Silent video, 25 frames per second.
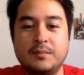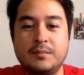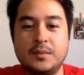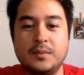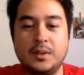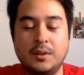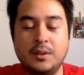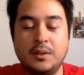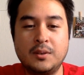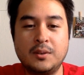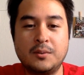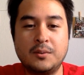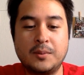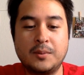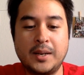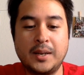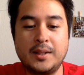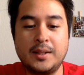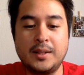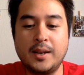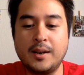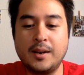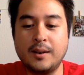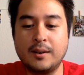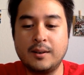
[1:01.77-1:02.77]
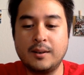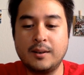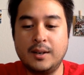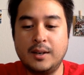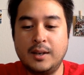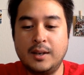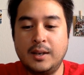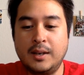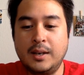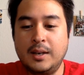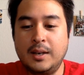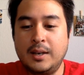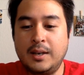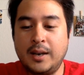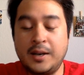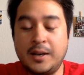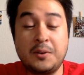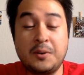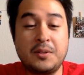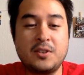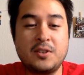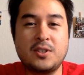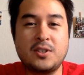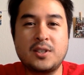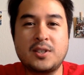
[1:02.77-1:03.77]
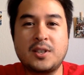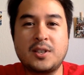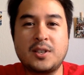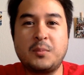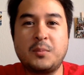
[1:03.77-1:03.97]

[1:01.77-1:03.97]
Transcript: right there. I know there's a subway